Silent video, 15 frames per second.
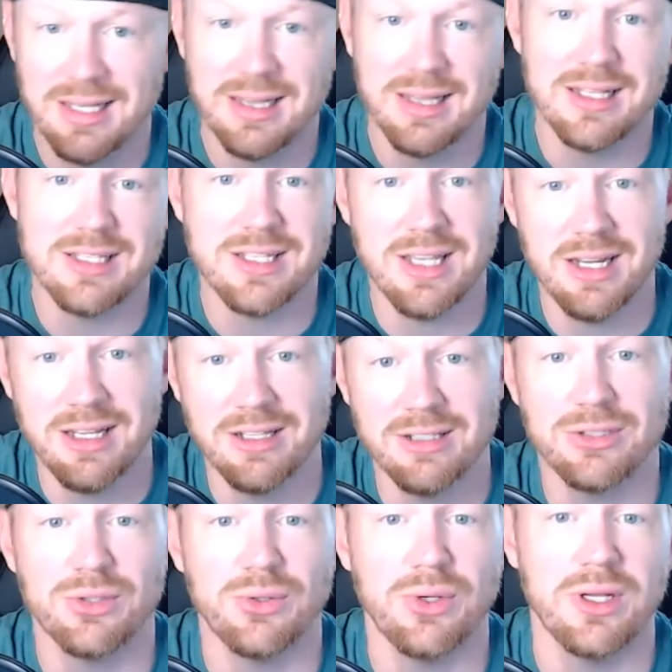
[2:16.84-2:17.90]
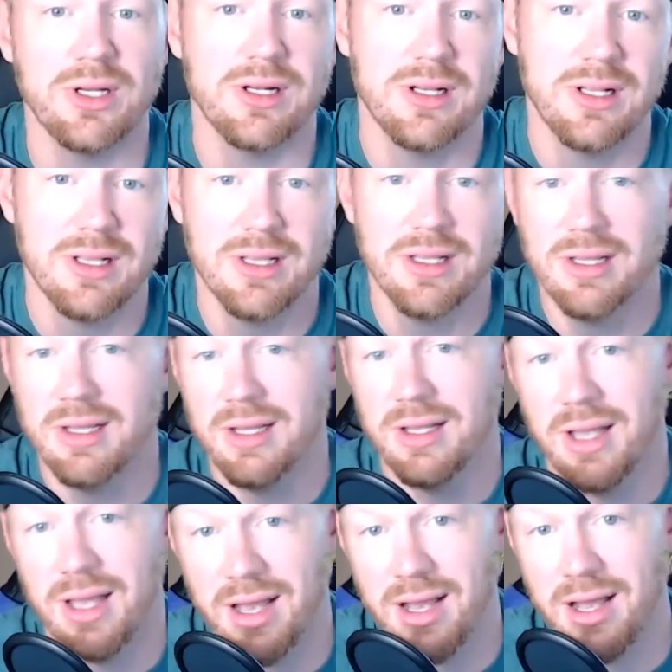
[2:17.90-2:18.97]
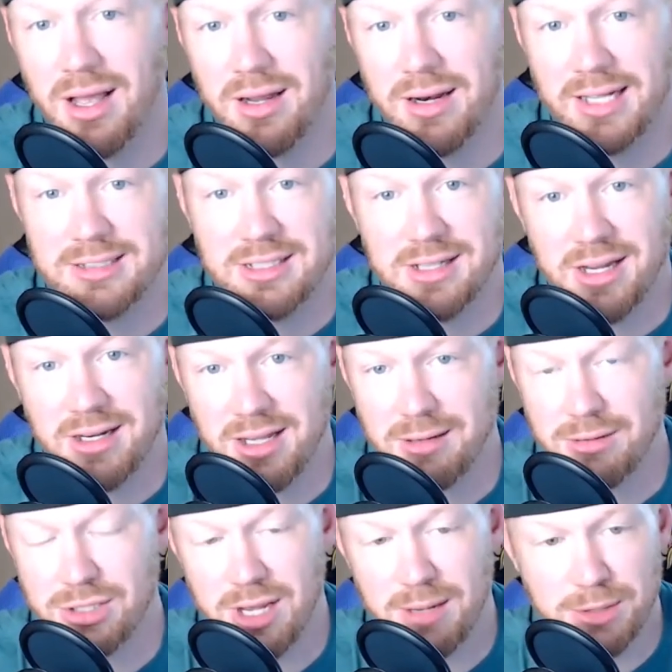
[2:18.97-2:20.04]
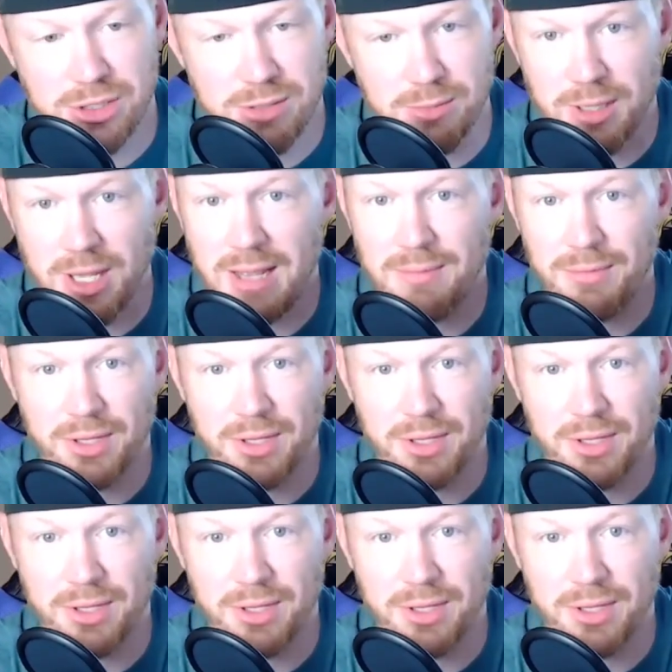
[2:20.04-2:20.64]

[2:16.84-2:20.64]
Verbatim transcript: Let's get into it. 1998 uh, championship game.